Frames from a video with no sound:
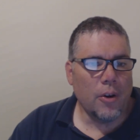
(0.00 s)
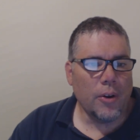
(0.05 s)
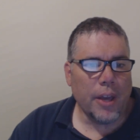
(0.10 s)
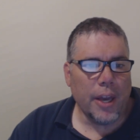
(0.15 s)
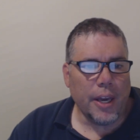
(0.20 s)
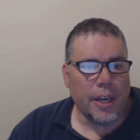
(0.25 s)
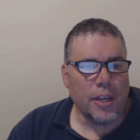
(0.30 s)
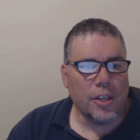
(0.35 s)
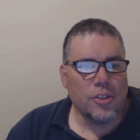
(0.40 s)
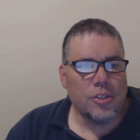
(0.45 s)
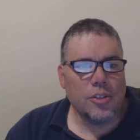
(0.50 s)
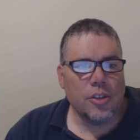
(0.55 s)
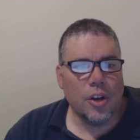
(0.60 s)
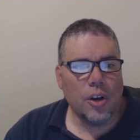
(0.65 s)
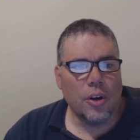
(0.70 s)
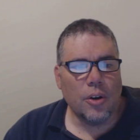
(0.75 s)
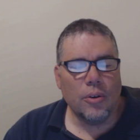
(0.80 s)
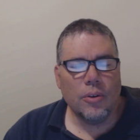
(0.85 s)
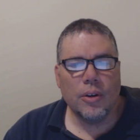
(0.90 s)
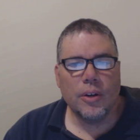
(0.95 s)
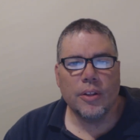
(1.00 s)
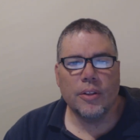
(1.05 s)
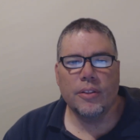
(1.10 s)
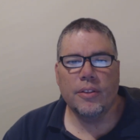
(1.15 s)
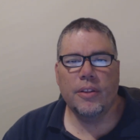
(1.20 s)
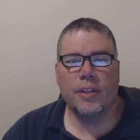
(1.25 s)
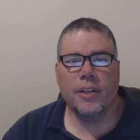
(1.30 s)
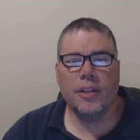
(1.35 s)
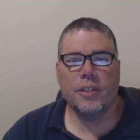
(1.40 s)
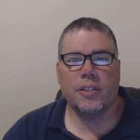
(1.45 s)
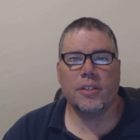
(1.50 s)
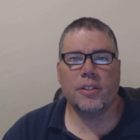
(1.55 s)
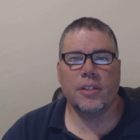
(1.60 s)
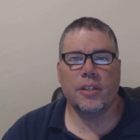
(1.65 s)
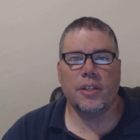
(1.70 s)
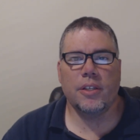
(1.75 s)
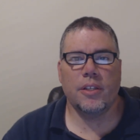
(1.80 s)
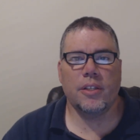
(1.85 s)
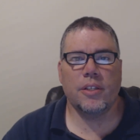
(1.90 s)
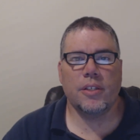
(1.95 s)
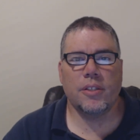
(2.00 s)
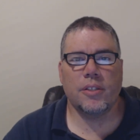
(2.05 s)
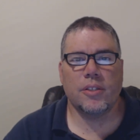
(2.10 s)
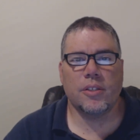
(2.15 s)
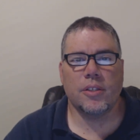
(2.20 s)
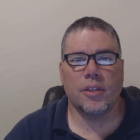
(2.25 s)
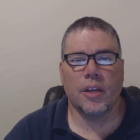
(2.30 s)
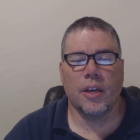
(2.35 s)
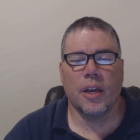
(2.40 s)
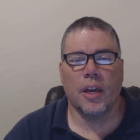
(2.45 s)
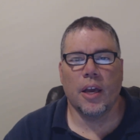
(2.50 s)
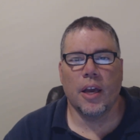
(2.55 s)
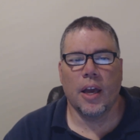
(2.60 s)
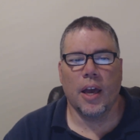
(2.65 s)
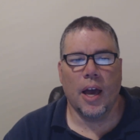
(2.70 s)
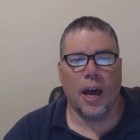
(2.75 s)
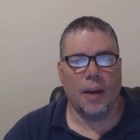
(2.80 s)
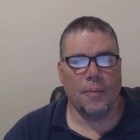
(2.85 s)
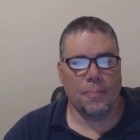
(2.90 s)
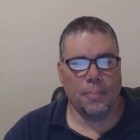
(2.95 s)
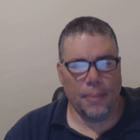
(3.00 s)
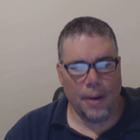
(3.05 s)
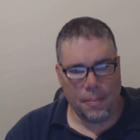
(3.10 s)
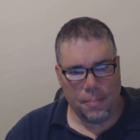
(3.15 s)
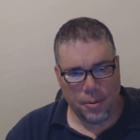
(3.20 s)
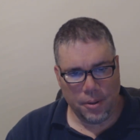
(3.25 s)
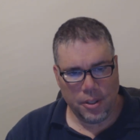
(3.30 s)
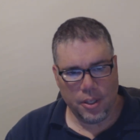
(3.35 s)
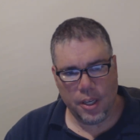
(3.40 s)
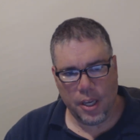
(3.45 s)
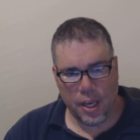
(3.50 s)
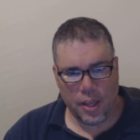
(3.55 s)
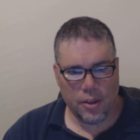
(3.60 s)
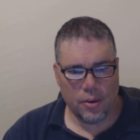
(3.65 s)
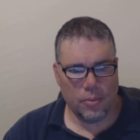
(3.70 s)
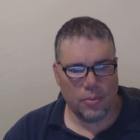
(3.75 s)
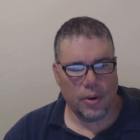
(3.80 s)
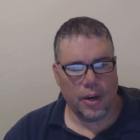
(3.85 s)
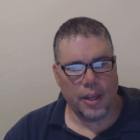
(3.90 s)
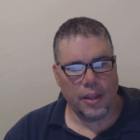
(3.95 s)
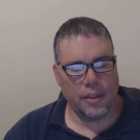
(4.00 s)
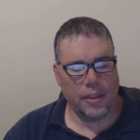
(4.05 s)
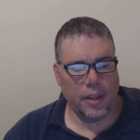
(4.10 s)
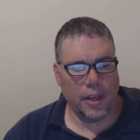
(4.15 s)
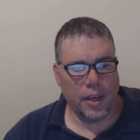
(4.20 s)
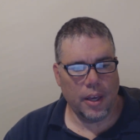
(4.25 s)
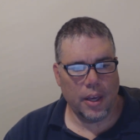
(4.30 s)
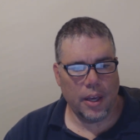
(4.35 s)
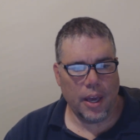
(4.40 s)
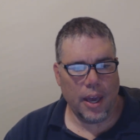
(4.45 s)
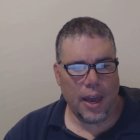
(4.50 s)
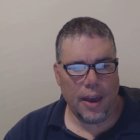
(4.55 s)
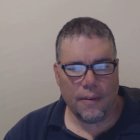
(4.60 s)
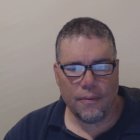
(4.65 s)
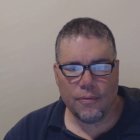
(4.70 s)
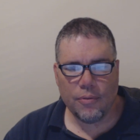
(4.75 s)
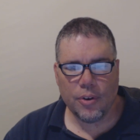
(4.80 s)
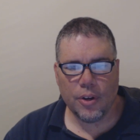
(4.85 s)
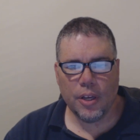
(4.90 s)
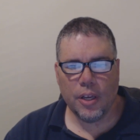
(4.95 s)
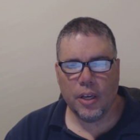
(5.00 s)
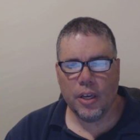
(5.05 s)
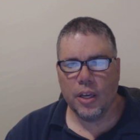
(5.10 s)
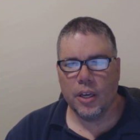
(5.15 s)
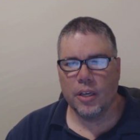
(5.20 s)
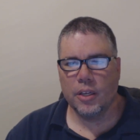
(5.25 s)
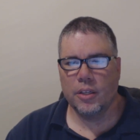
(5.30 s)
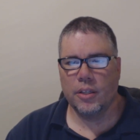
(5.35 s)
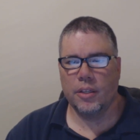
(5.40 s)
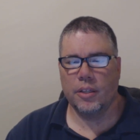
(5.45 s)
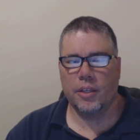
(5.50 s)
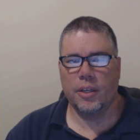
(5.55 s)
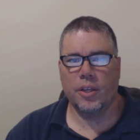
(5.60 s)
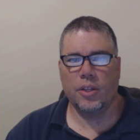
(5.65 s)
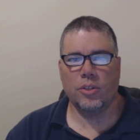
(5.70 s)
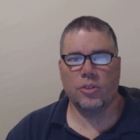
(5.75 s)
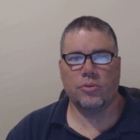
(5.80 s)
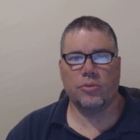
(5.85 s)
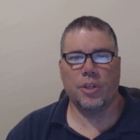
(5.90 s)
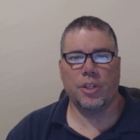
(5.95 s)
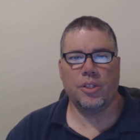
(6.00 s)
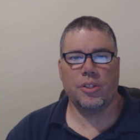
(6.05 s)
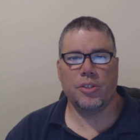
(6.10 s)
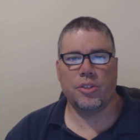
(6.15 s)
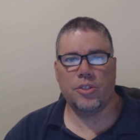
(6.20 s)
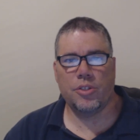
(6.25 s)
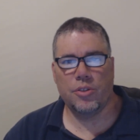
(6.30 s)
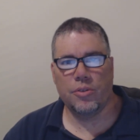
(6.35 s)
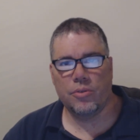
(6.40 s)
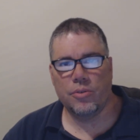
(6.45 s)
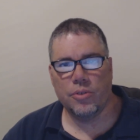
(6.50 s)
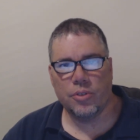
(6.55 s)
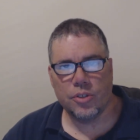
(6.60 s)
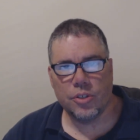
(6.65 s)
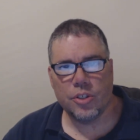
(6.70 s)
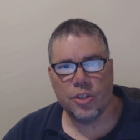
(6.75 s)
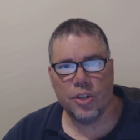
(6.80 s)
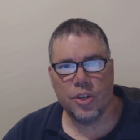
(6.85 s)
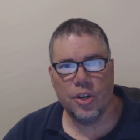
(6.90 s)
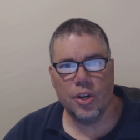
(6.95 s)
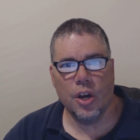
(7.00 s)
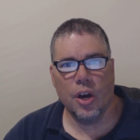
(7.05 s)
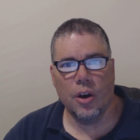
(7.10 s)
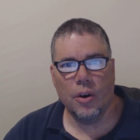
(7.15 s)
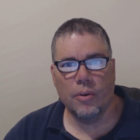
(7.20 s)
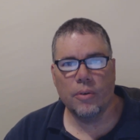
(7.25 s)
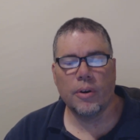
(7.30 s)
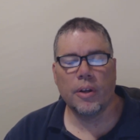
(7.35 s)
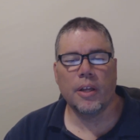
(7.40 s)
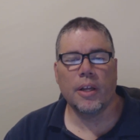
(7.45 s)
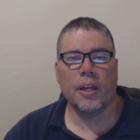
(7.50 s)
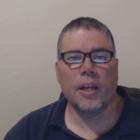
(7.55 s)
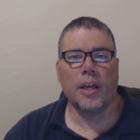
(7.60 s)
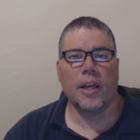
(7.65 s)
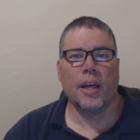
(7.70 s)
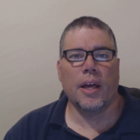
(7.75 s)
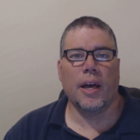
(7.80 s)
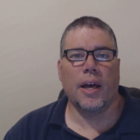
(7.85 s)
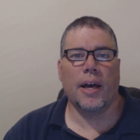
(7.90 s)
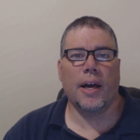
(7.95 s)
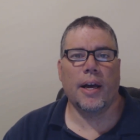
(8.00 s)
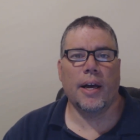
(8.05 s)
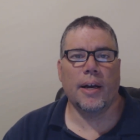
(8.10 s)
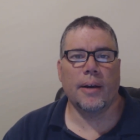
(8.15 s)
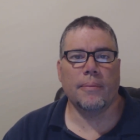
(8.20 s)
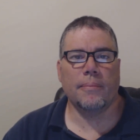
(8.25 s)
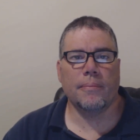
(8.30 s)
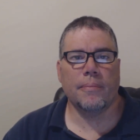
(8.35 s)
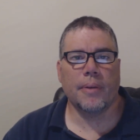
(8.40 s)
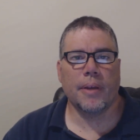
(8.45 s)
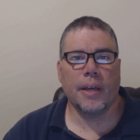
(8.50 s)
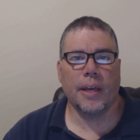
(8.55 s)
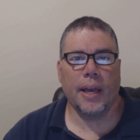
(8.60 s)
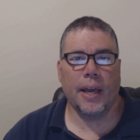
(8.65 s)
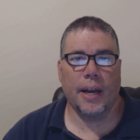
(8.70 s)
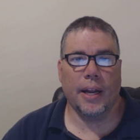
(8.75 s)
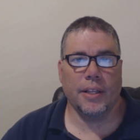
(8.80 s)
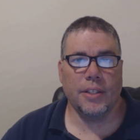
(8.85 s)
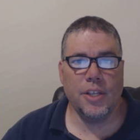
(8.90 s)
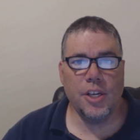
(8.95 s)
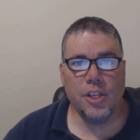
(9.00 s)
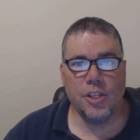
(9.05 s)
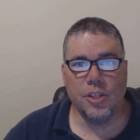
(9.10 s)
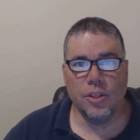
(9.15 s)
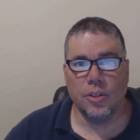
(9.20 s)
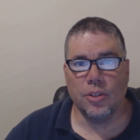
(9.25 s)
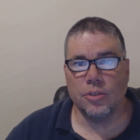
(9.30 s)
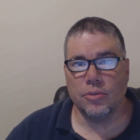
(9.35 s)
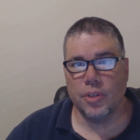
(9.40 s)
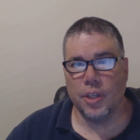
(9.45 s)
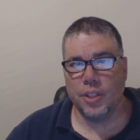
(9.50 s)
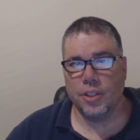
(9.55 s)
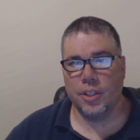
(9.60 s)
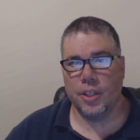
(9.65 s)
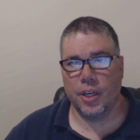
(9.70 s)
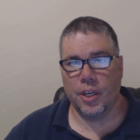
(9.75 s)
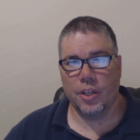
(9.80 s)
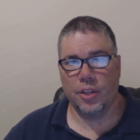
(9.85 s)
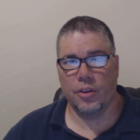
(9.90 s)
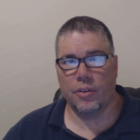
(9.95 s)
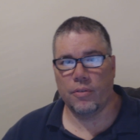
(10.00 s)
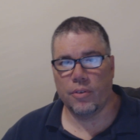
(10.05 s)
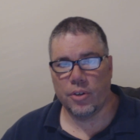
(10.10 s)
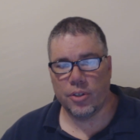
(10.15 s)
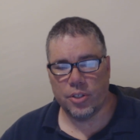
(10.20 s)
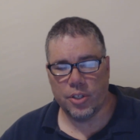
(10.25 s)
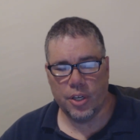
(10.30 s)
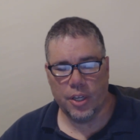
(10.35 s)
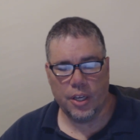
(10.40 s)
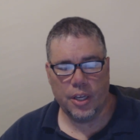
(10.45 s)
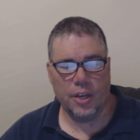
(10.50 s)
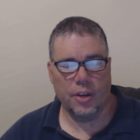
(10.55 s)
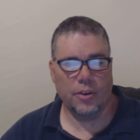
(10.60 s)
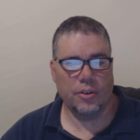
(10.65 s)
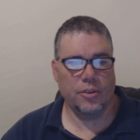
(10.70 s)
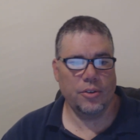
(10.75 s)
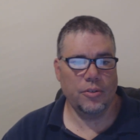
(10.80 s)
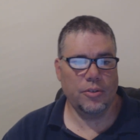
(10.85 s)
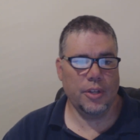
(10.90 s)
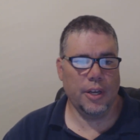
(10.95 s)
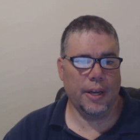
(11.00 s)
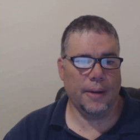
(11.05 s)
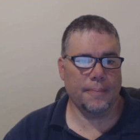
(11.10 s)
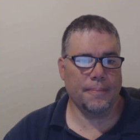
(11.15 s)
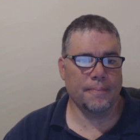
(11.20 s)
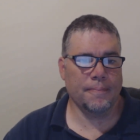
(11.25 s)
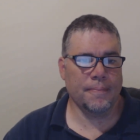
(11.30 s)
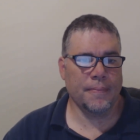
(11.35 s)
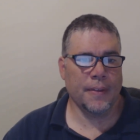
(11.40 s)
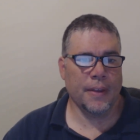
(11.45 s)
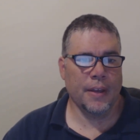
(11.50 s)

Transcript: Okay, so this is I, I put together what I think every illustration student should know. Um, and I teach illustration at a university here in Utah